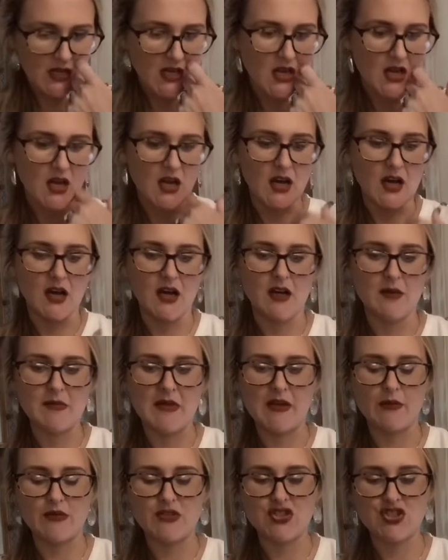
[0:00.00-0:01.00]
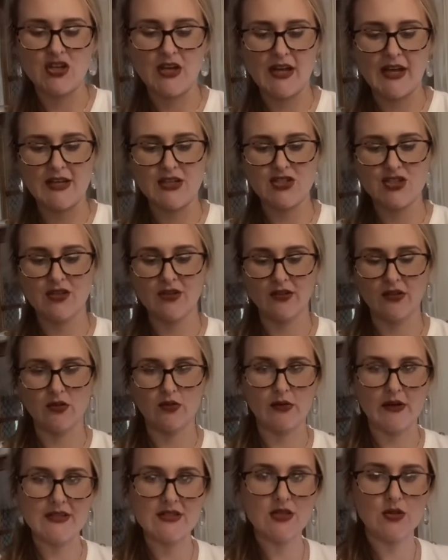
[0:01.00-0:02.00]
It was changed to the Little
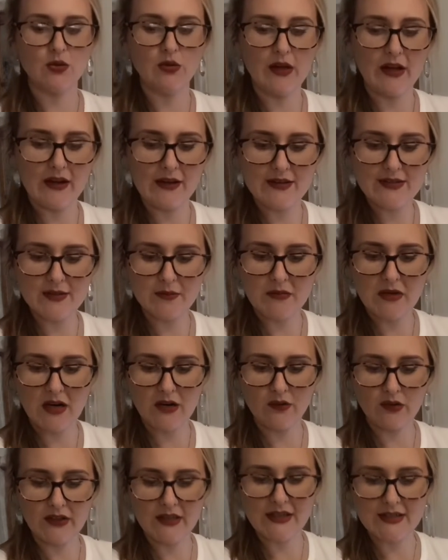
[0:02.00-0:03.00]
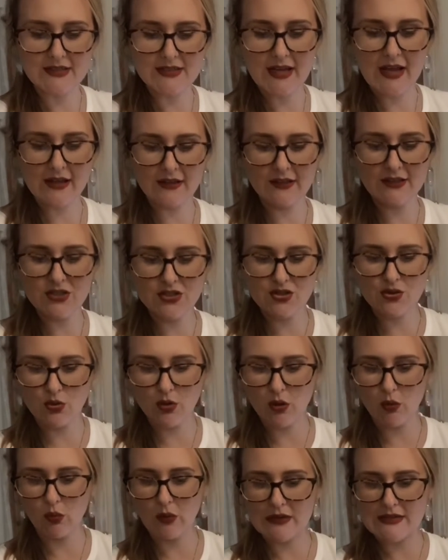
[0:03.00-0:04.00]
Red Schoolhouse. I'm not really exactly
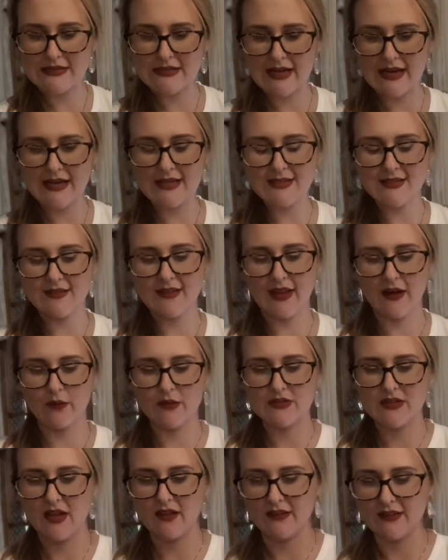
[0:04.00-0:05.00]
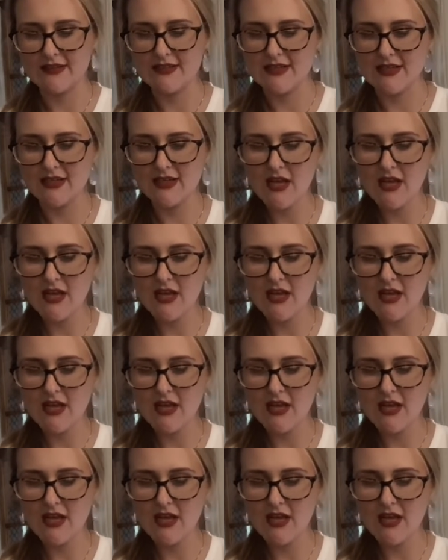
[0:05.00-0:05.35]
sure what date, that was not listed,